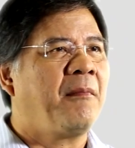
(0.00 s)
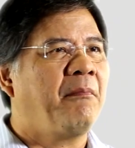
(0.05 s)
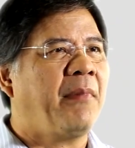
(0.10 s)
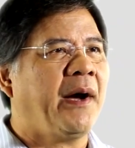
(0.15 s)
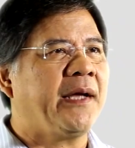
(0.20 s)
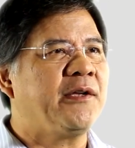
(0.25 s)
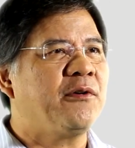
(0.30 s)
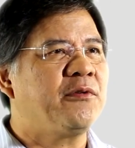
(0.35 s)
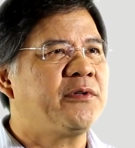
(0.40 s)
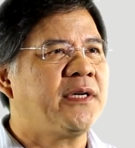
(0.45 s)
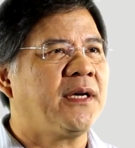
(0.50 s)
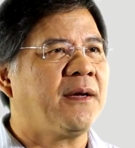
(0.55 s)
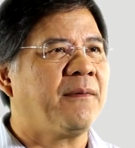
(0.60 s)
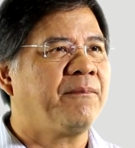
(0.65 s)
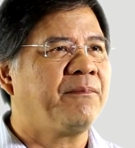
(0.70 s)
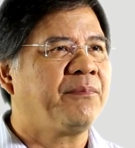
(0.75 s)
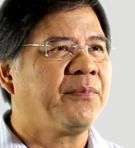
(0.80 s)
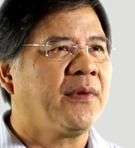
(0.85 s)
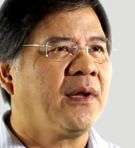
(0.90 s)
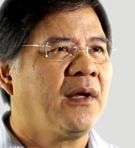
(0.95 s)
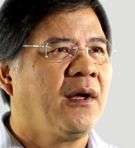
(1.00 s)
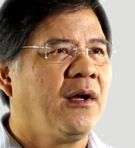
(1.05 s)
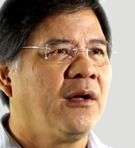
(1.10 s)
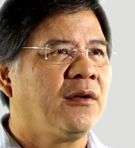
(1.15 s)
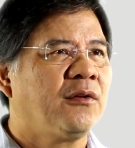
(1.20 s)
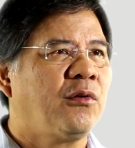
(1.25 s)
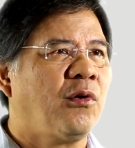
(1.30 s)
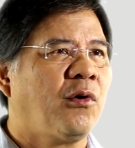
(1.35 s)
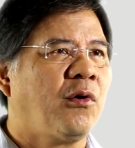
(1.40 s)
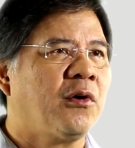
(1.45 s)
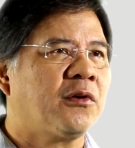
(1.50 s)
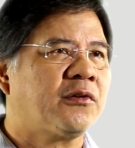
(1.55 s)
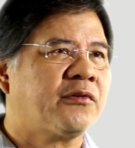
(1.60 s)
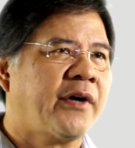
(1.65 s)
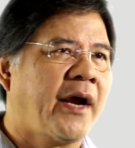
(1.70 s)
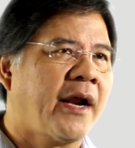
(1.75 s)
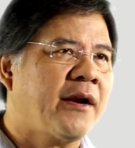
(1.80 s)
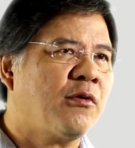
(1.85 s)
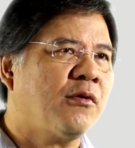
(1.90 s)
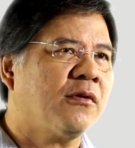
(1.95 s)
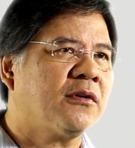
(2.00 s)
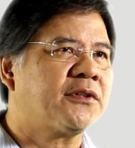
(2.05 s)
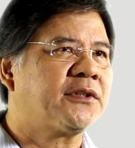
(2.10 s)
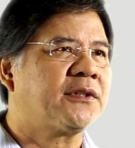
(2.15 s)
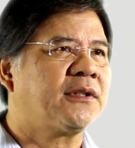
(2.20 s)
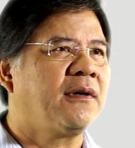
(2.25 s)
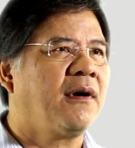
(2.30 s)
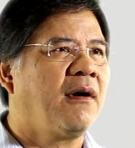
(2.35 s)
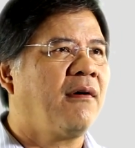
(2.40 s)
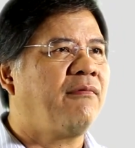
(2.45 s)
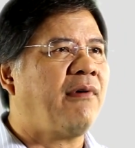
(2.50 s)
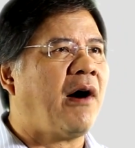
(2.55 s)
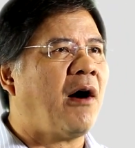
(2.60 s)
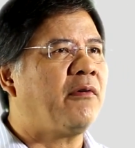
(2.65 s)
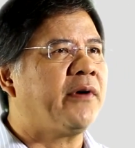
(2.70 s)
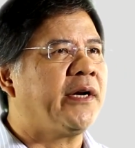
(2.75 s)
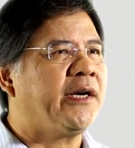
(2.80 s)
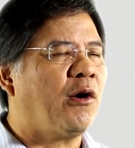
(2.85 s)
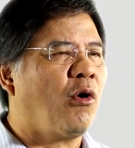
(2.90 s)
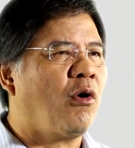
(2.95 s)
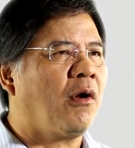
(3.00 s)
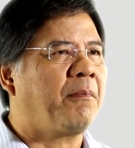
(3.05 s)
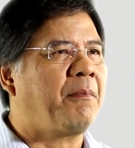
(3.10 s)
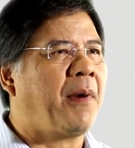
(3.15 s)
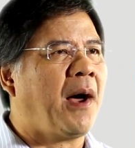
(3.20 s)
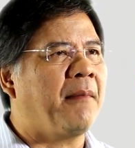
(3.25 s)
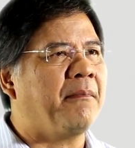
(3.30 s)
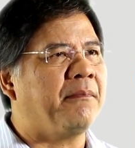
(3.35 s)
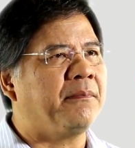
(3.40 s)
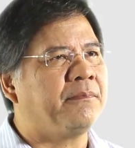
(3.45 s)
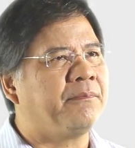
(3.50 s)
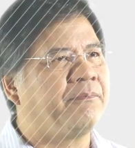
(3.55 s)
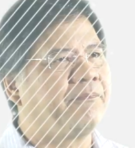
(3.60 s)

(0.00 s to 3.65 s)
by using tocotrienols found in oil palm.